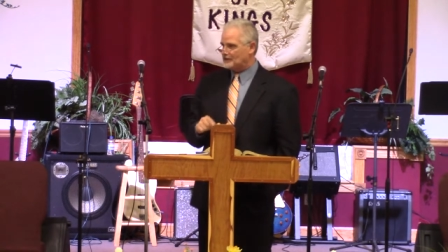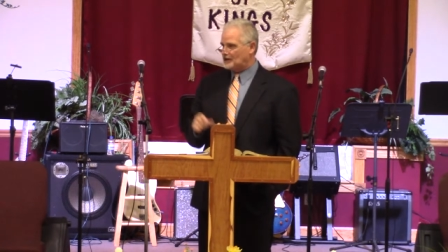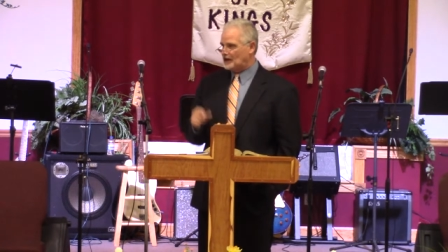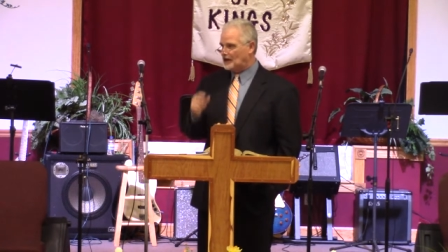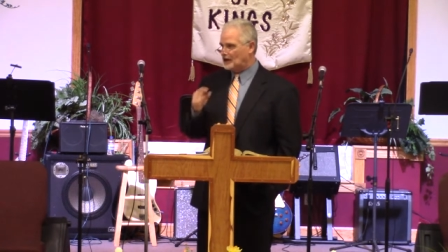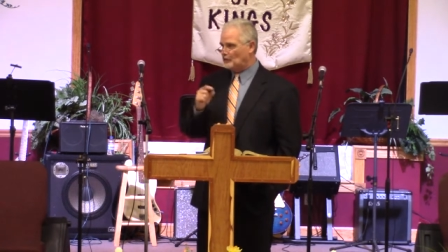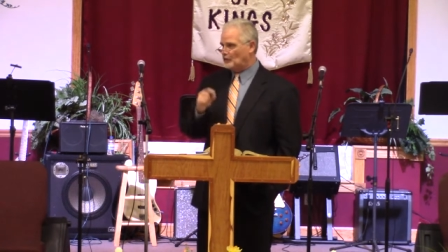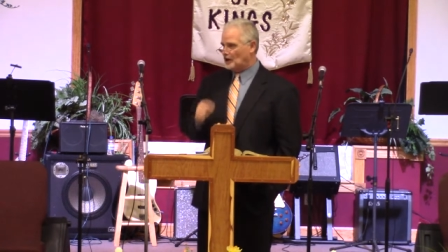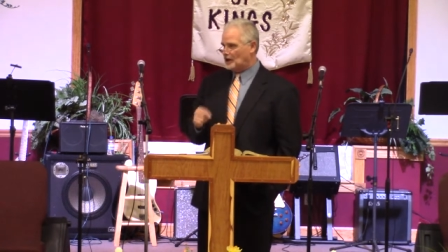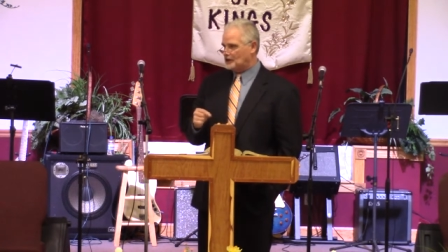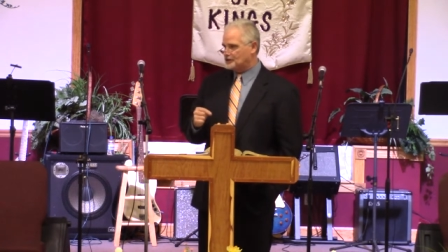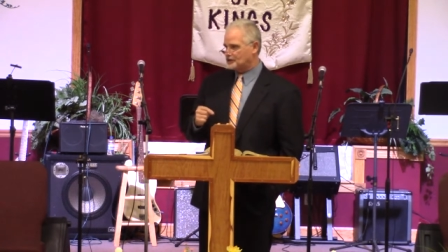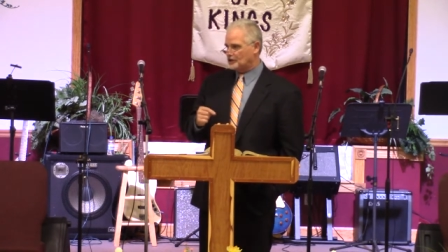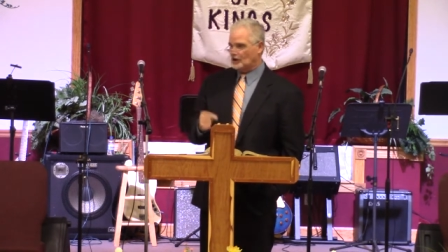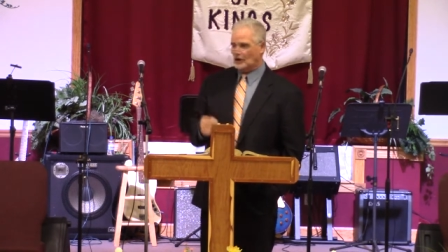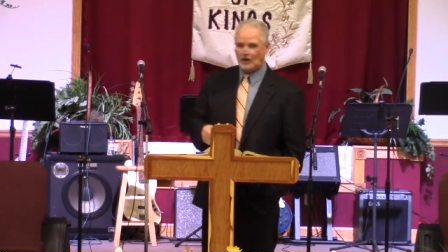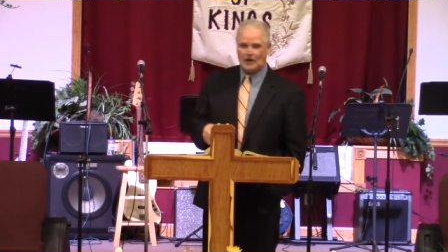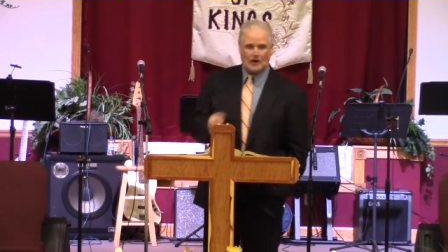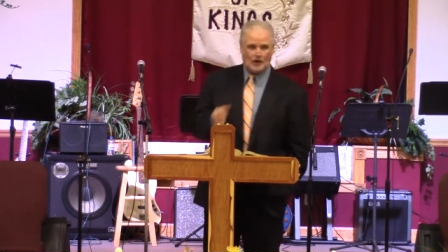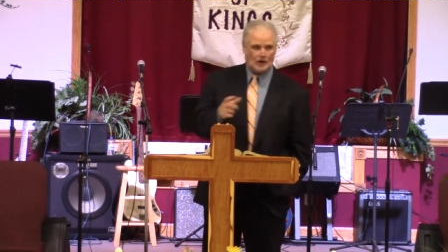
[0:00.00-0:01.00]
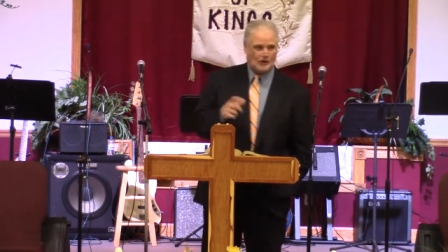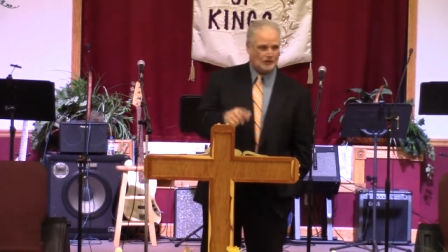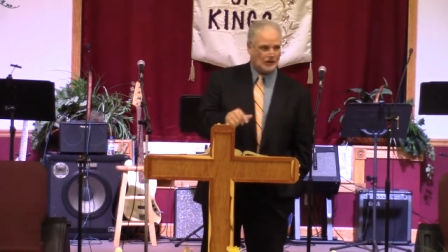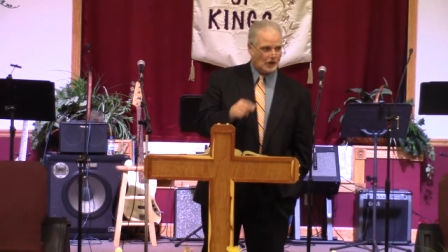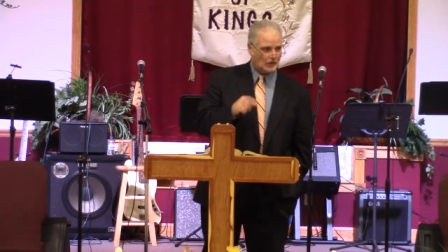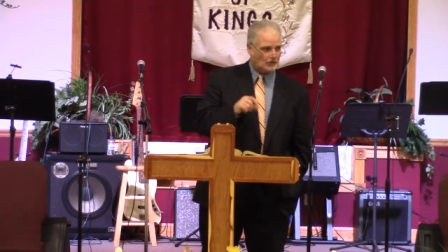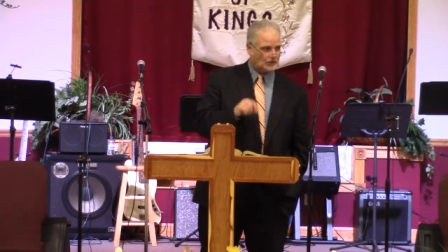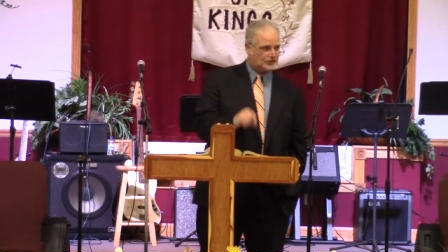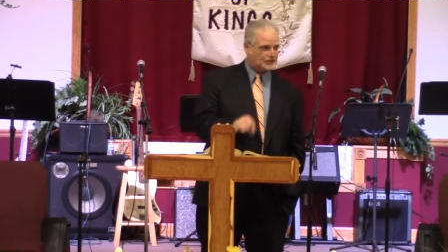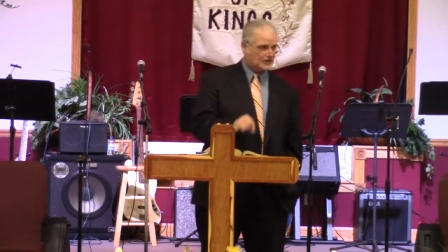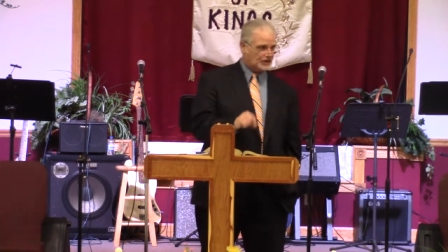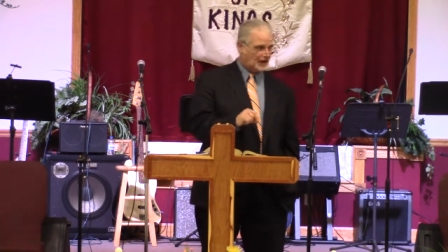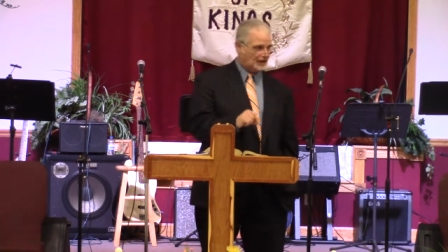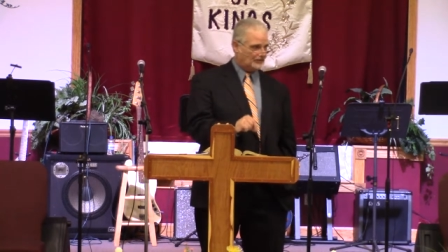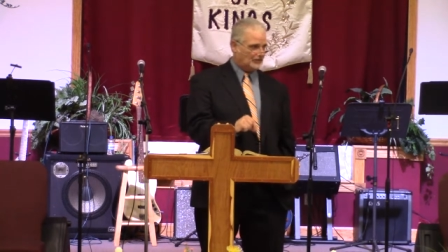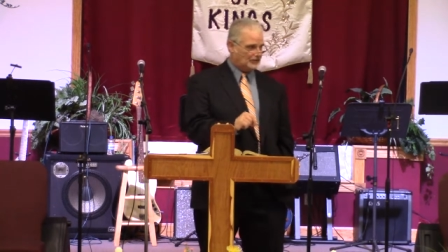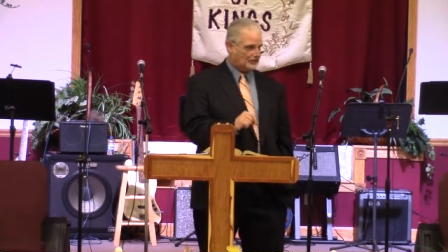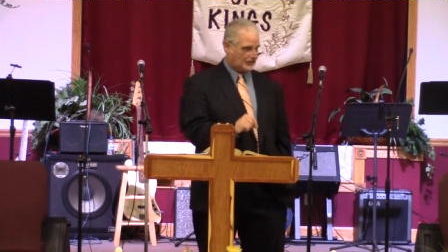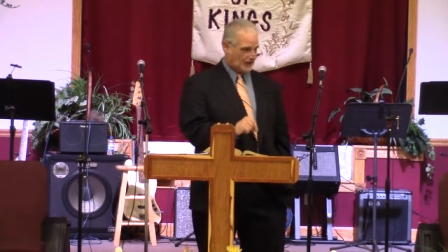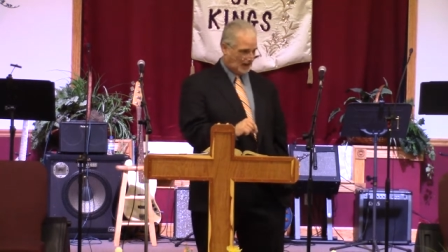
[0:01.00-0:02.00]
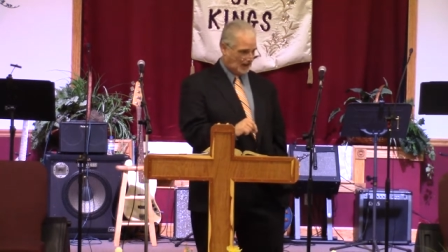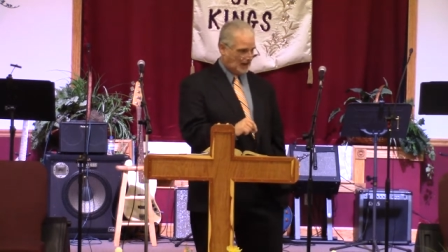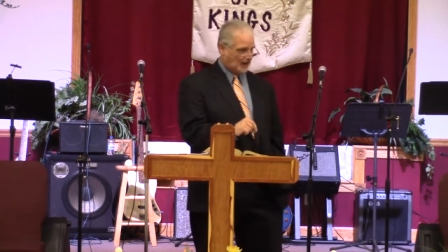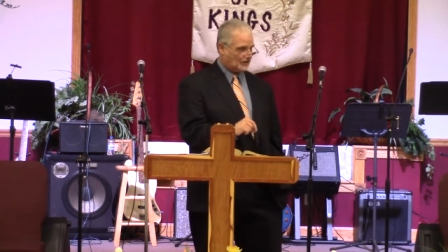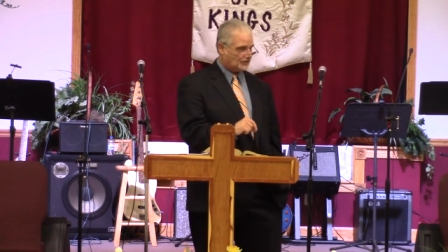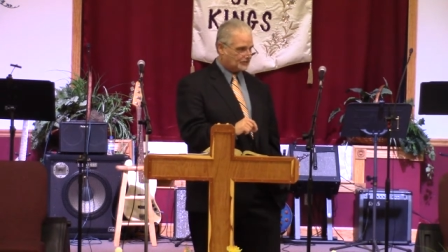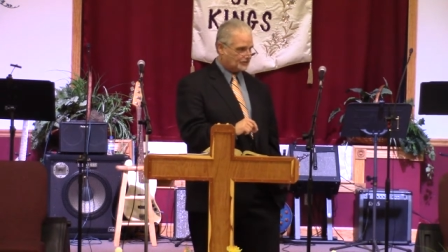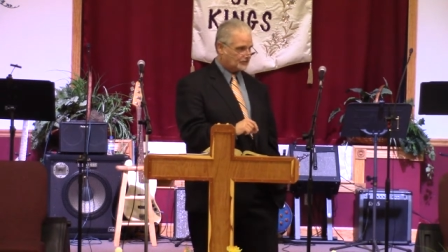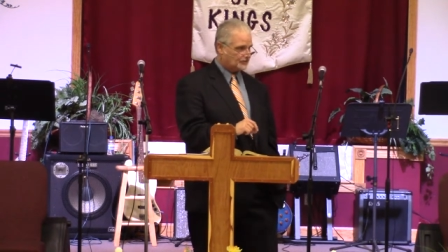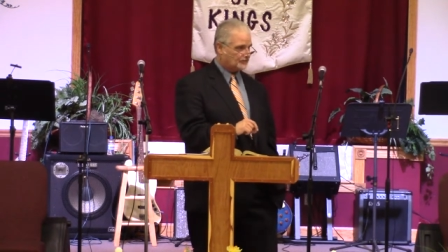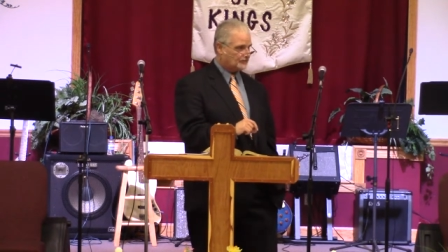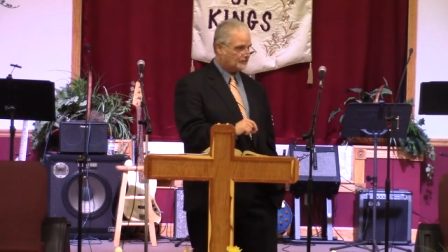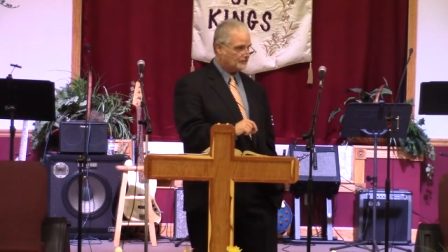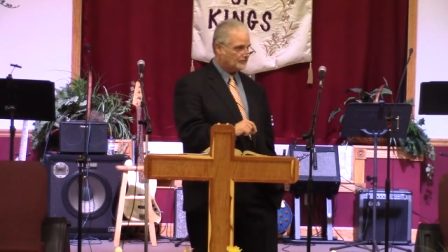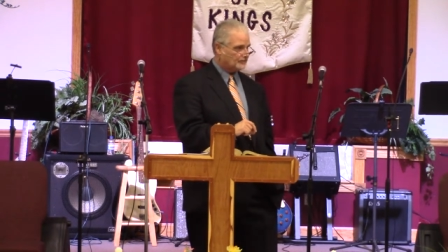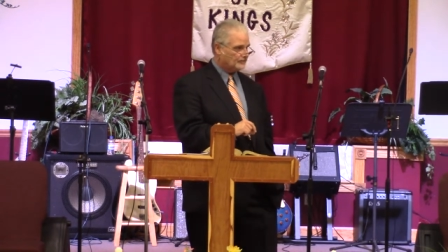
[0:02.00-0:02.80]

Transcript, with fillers: that he wasn't alone. There were 7,000.